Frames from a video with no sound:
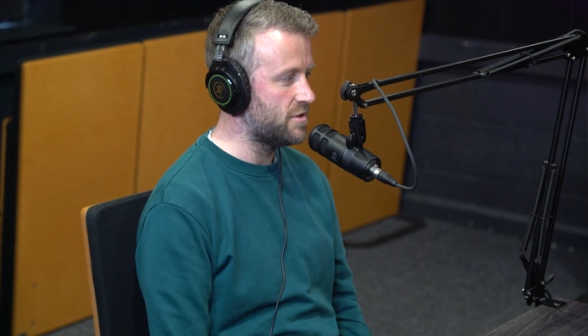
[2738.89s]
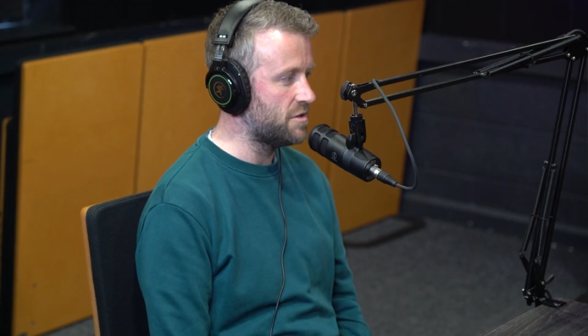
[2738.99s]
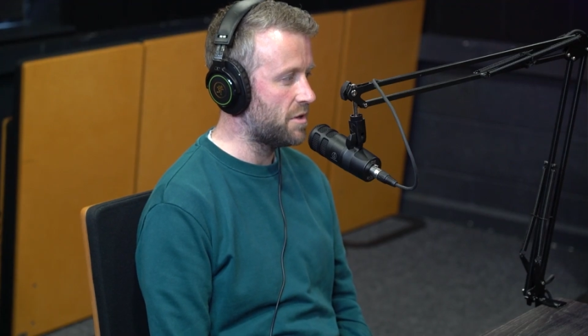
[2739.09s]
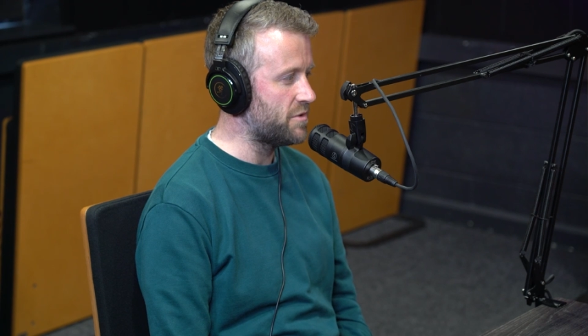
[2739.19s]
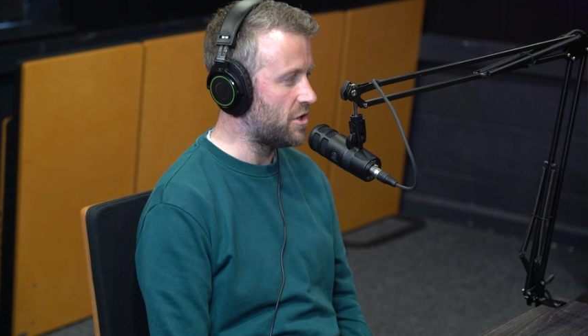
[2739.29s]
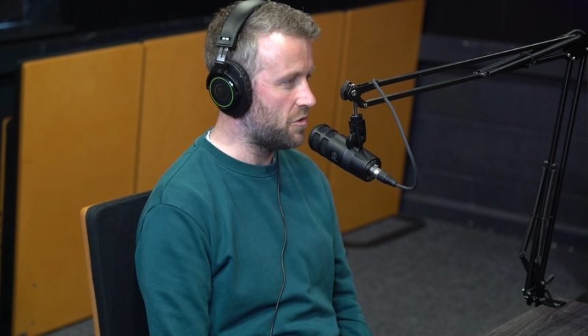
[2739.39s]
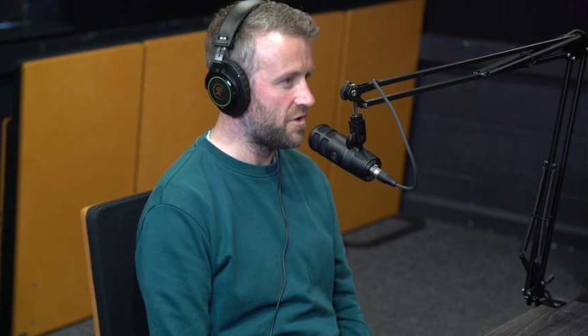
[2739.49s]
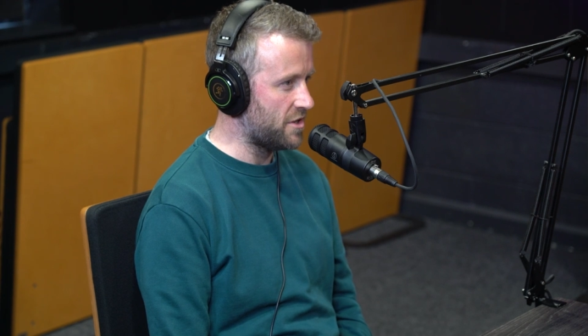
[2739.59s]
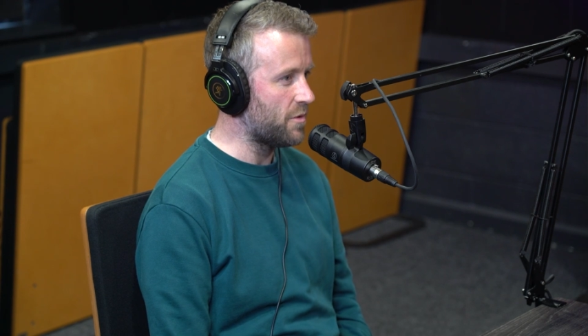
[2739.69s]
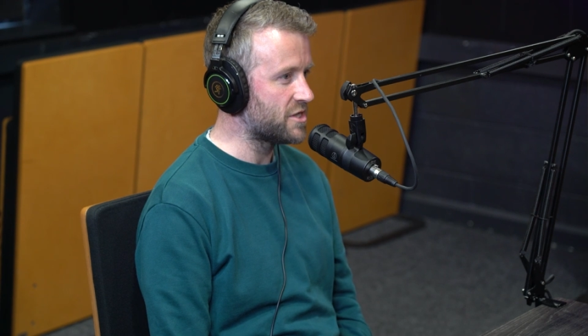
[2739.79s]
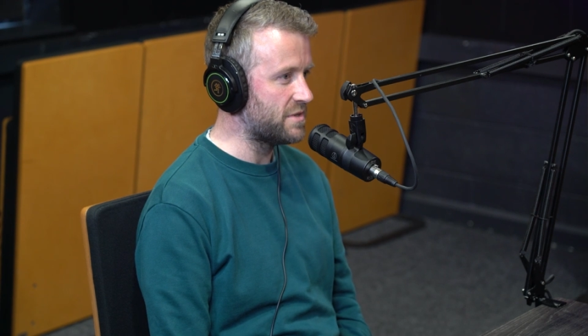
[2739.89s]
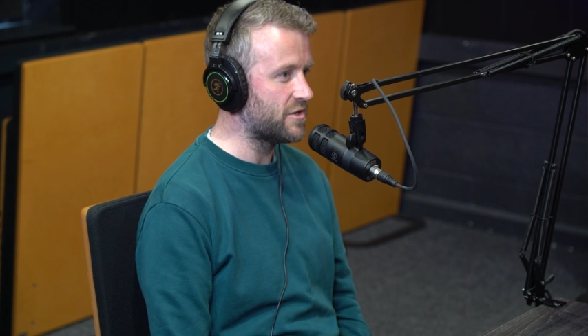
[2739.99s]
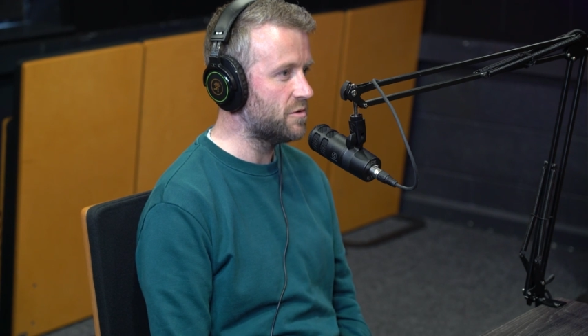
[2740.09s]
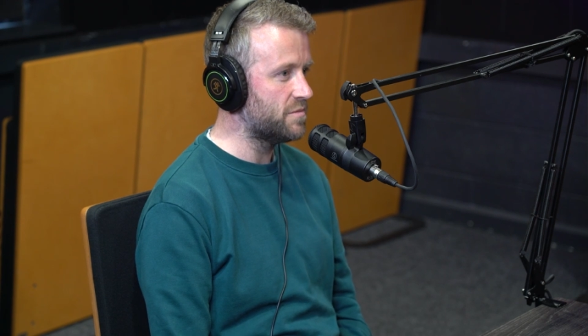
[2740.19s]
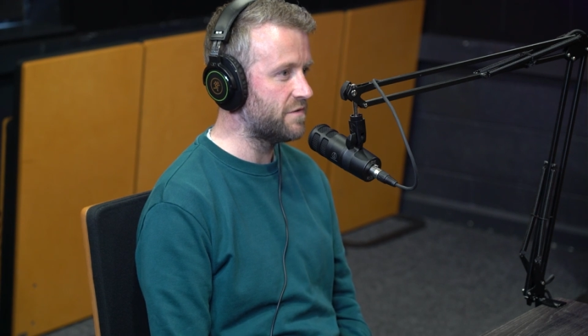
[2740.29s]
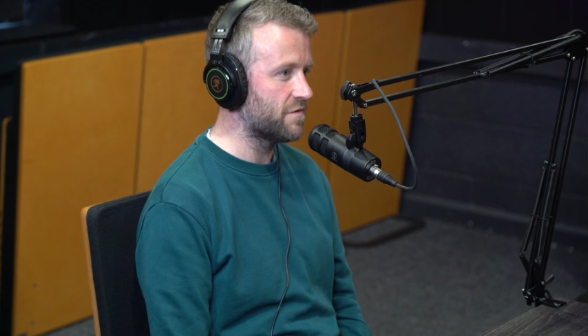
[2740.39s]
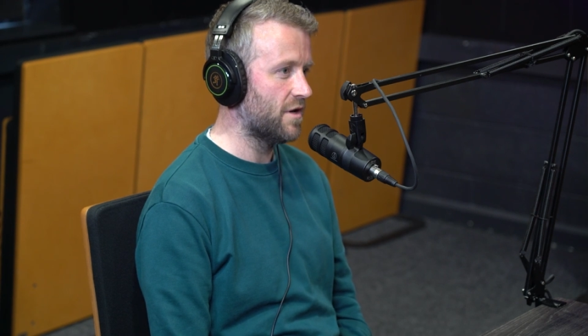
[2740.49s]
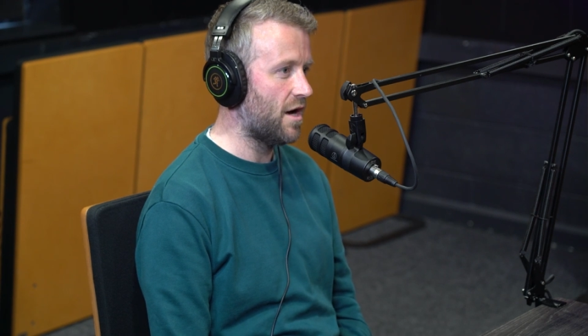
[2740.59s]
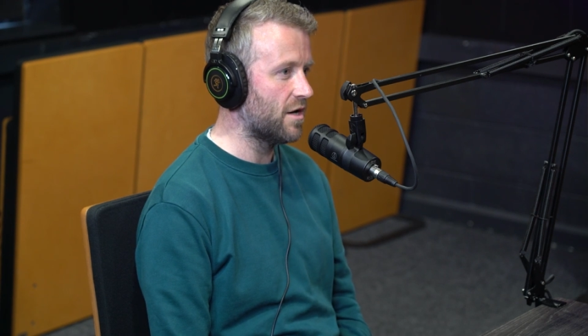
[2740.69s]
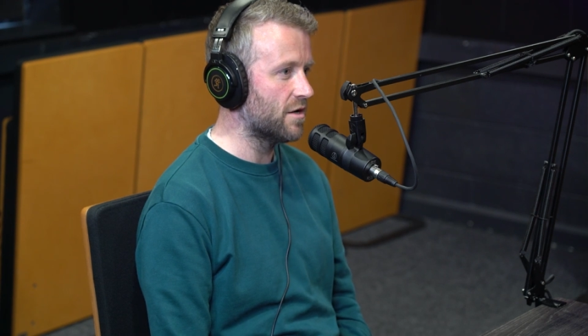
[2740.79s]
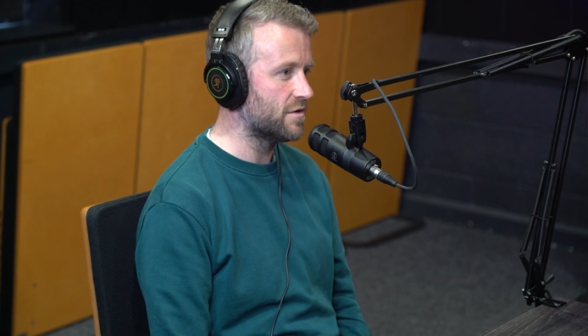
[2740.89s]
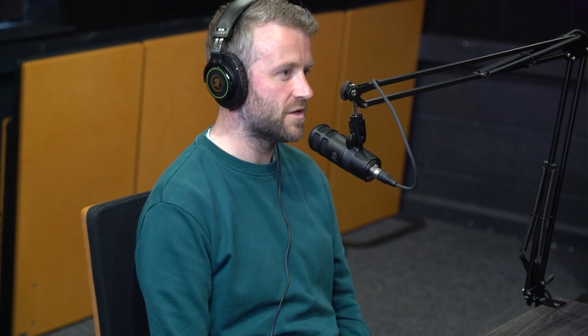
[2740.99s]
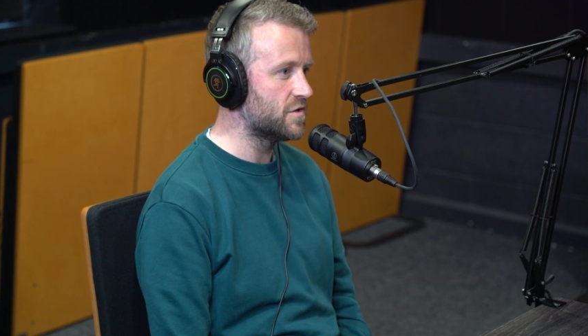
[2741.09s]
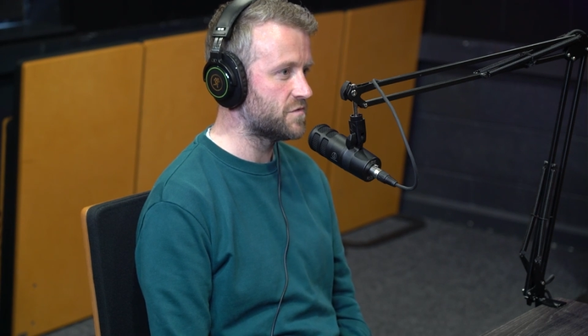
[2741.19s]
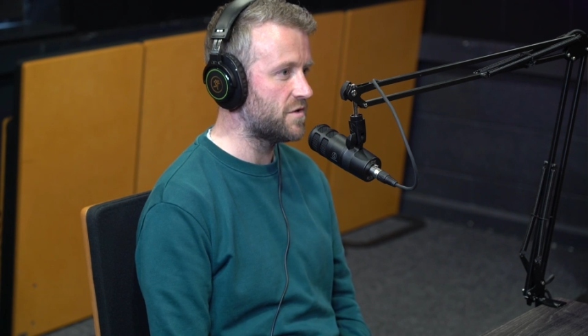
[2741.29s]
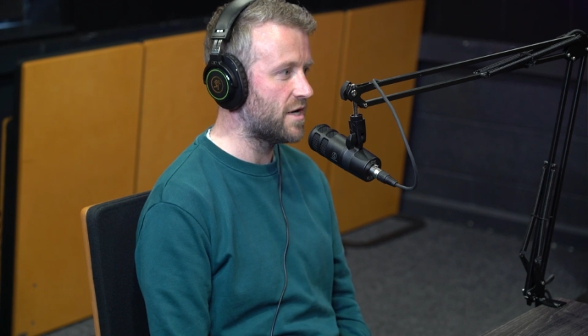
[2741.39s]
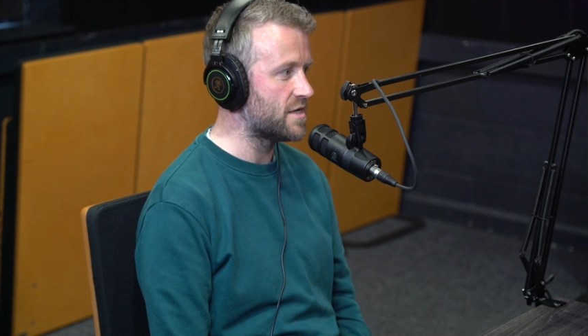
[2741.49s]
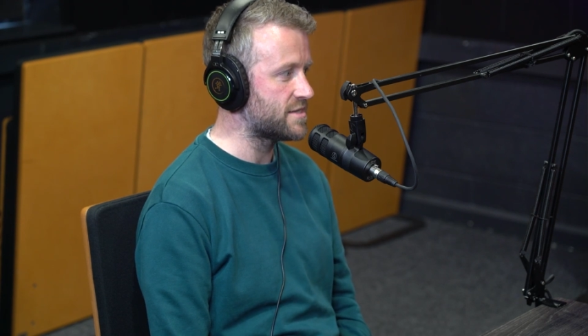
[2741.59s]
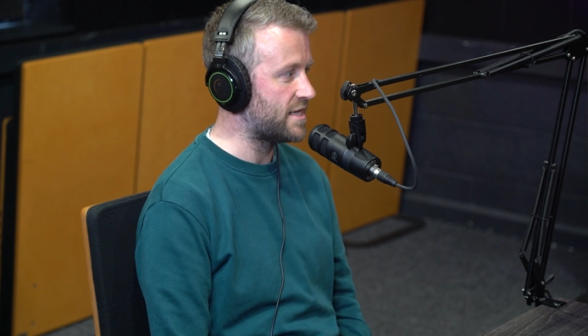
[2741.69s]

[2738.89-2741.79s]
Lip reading: you probably know whether you want to be in the company for longer those 2 years.